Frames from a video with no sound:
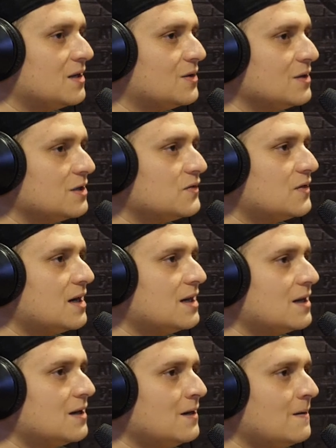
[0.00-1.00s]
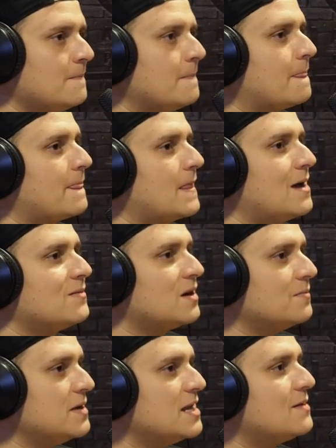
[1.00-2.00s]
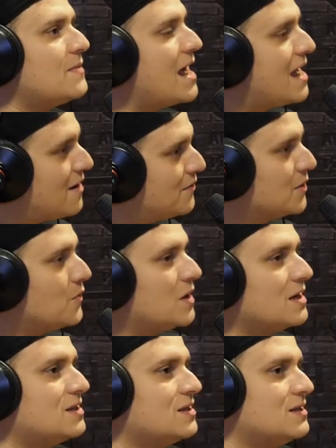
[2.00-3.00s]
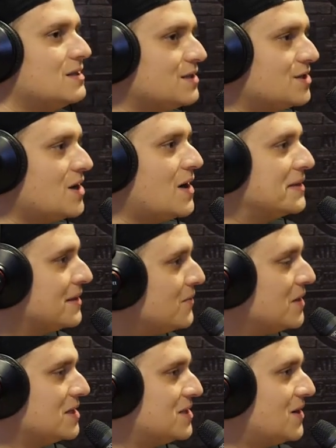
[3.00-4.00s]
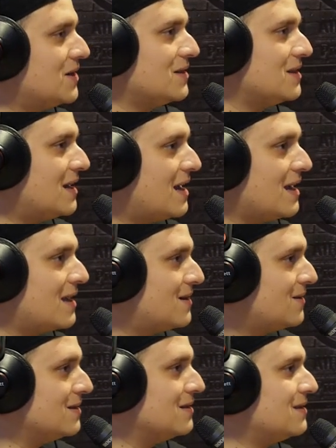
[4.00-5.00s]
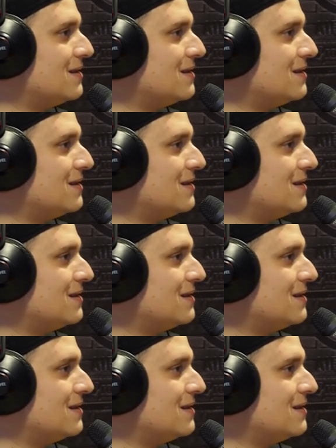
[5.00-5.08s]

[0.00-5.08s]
into this fight. I'm gonna beat him. I have the one shot that I could